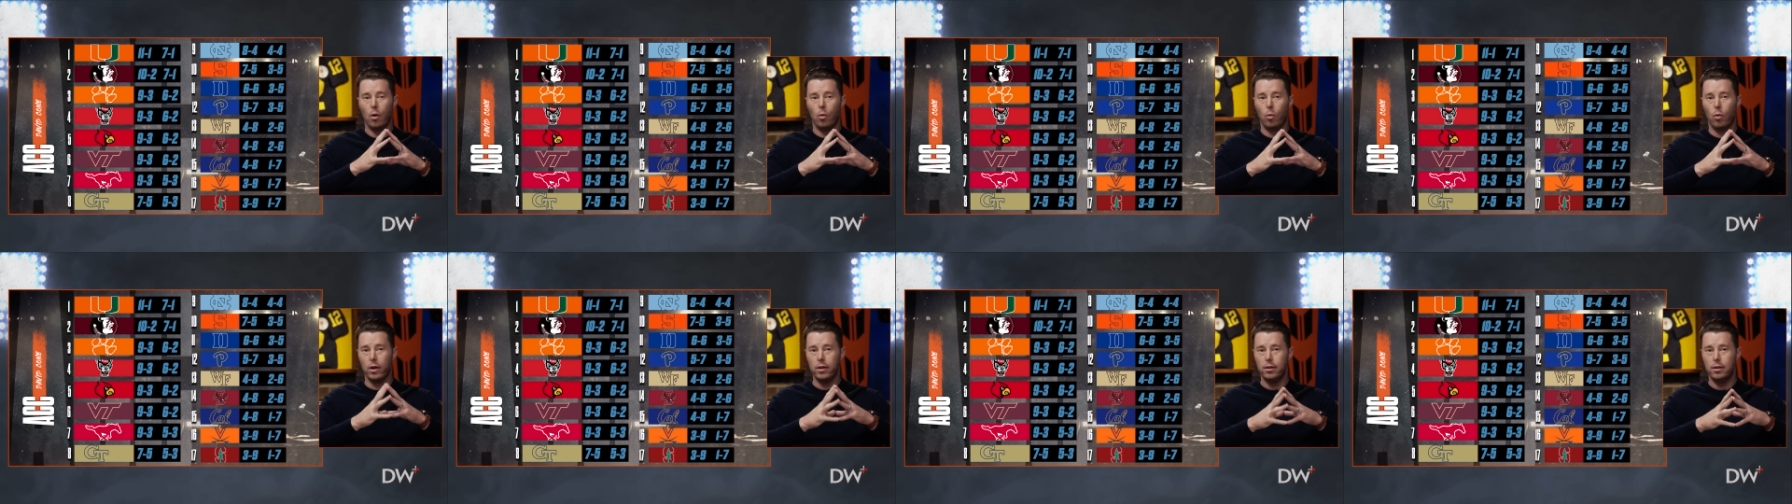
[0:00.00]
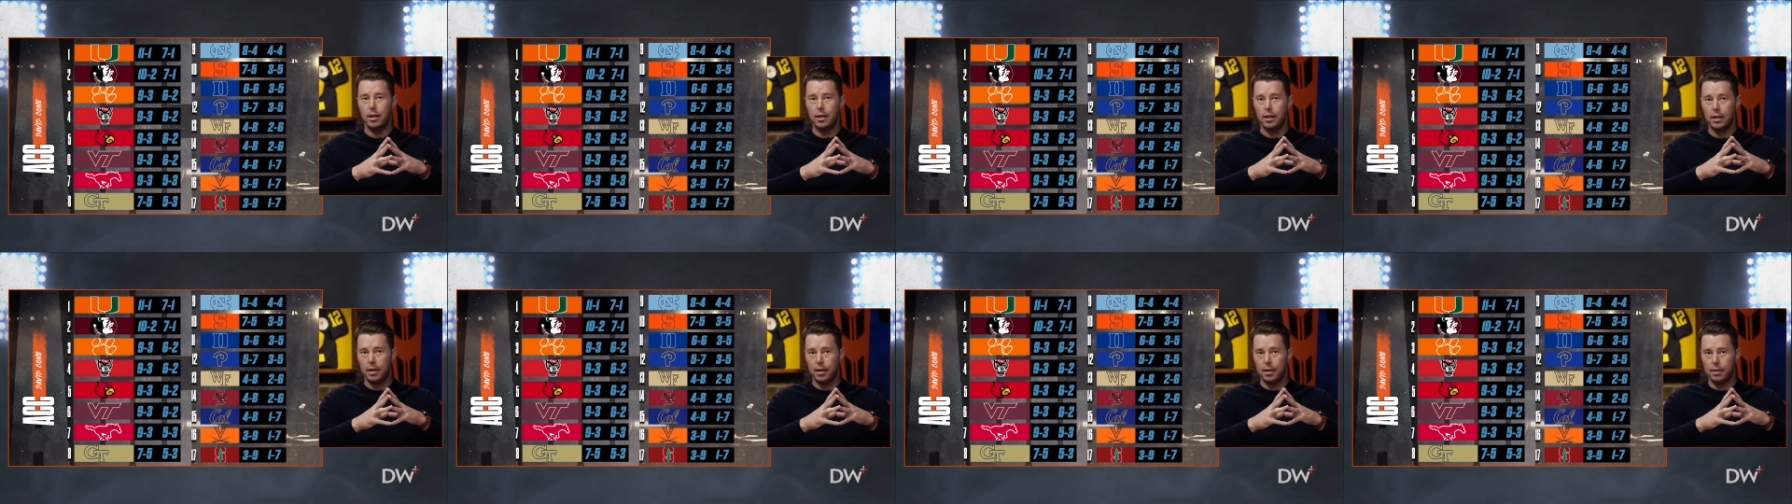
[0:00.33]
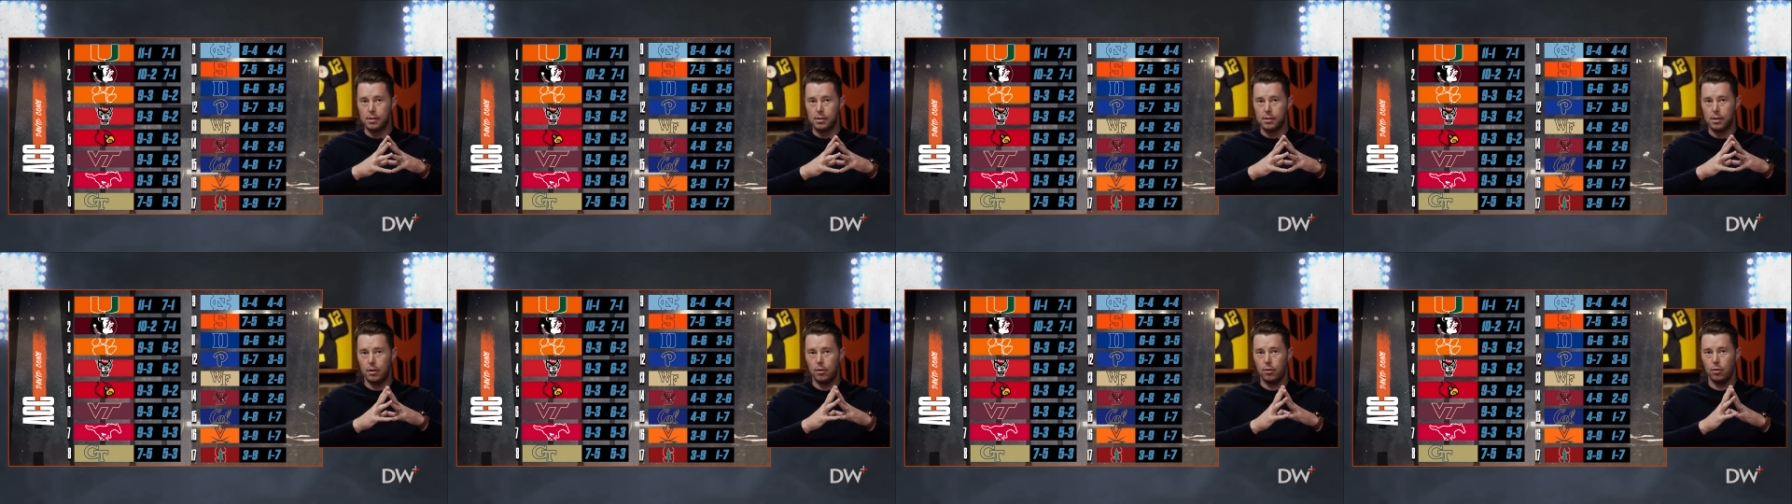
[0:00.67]
One thing to
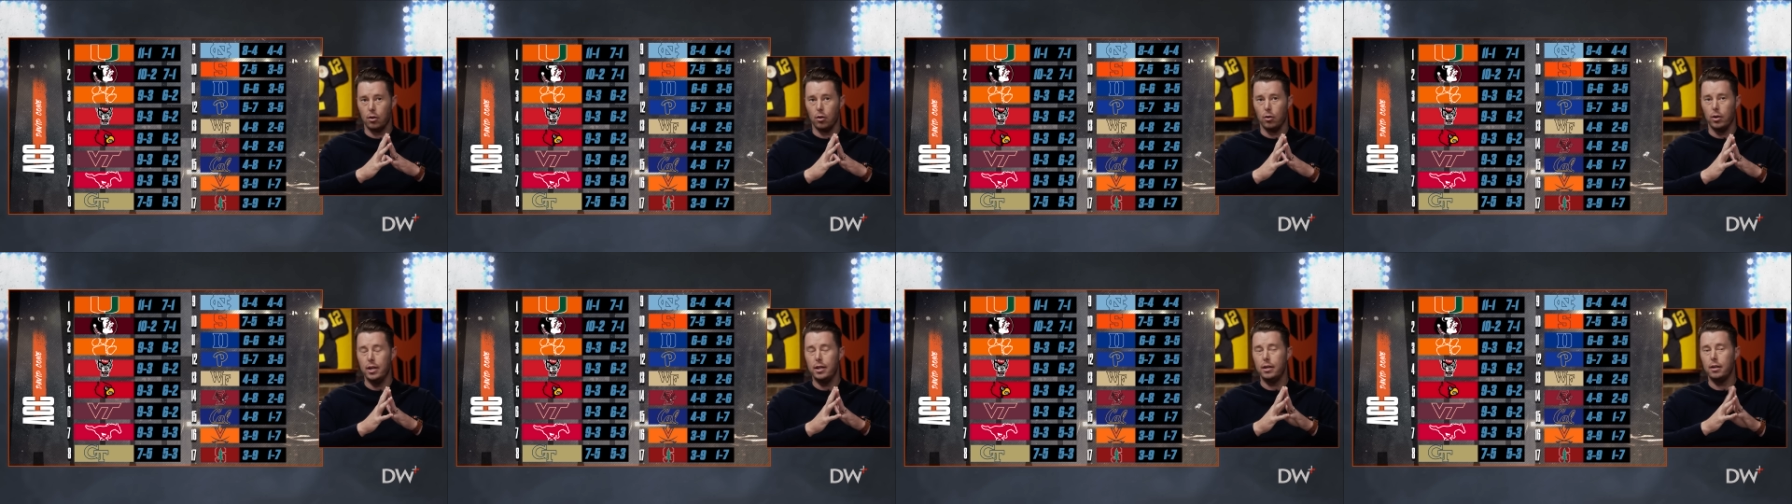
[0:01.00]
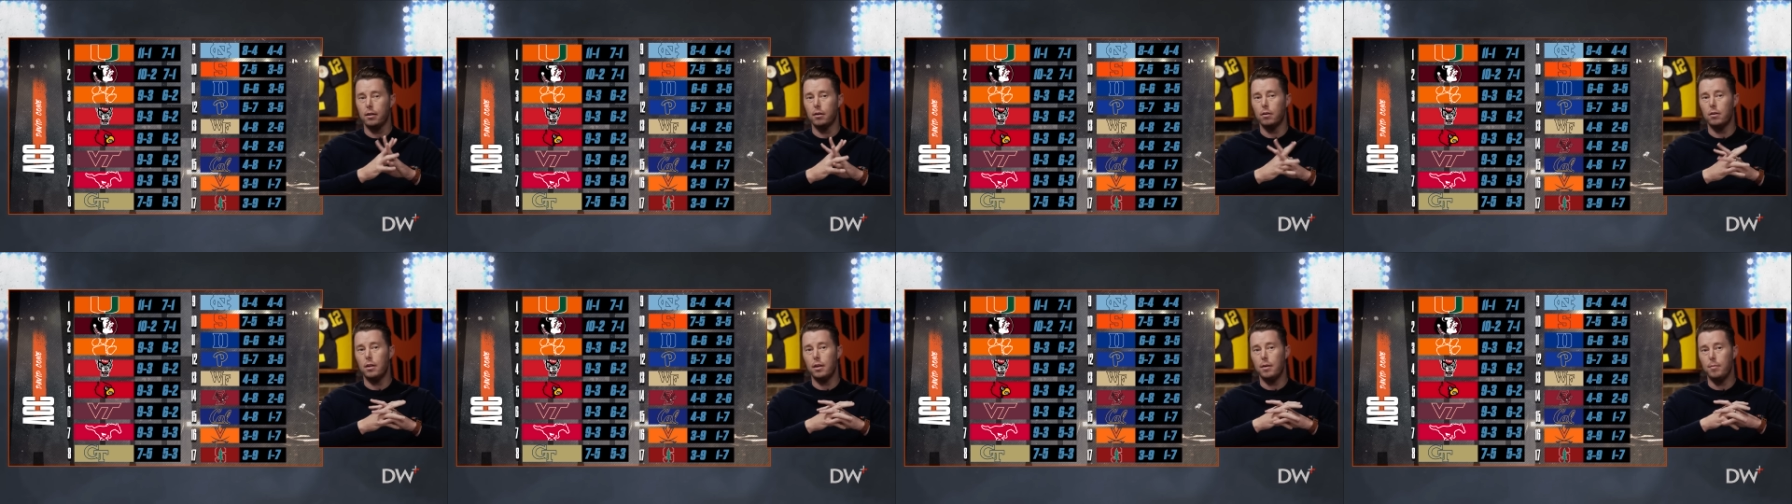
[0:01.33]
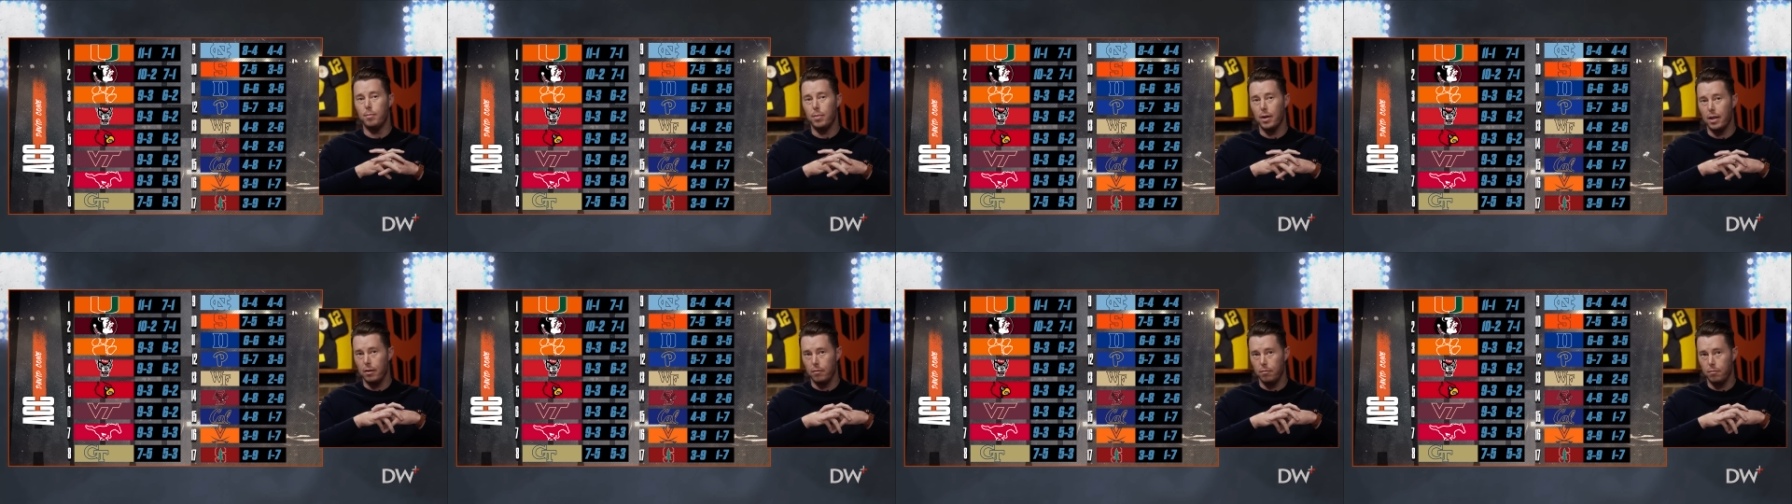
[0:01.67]
consider, though, he clearly
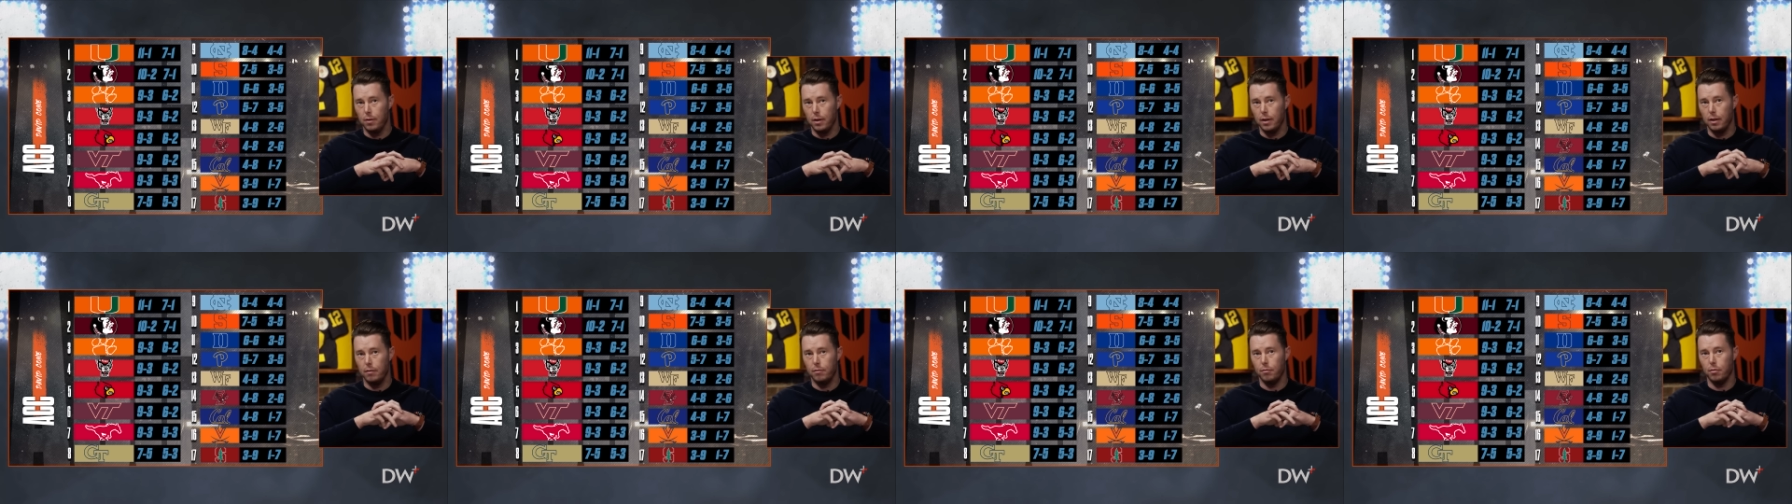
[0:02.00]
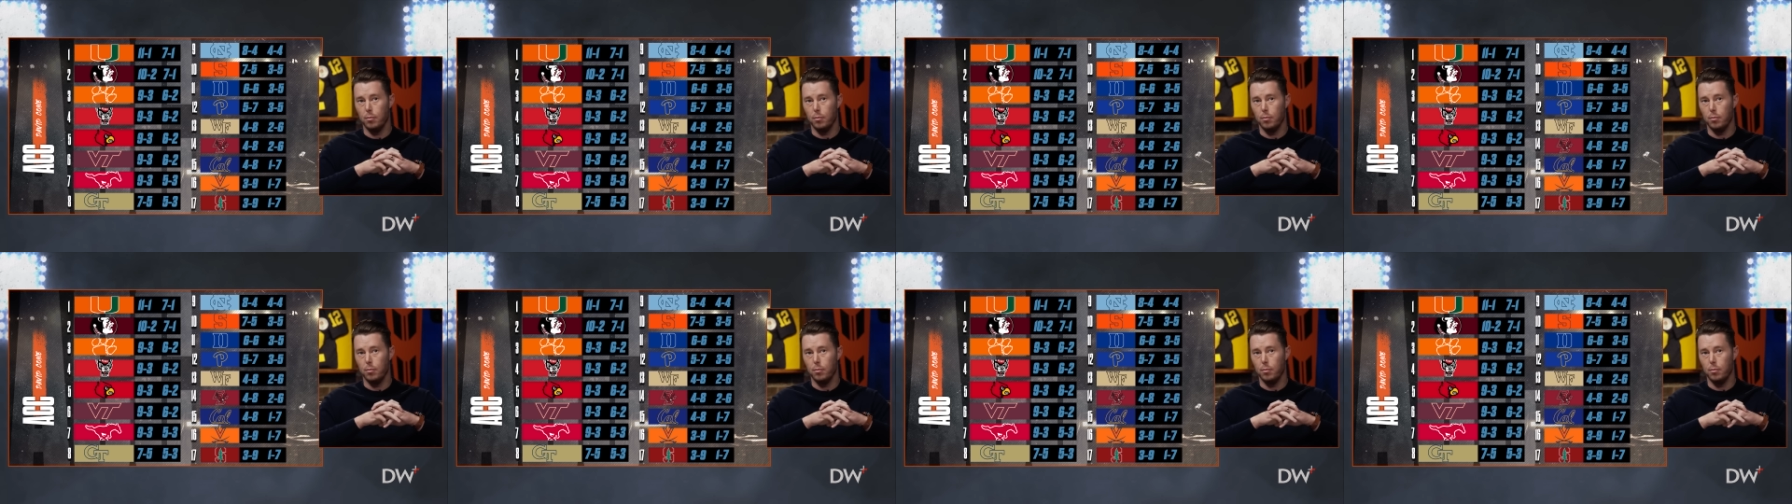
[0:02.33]
benefited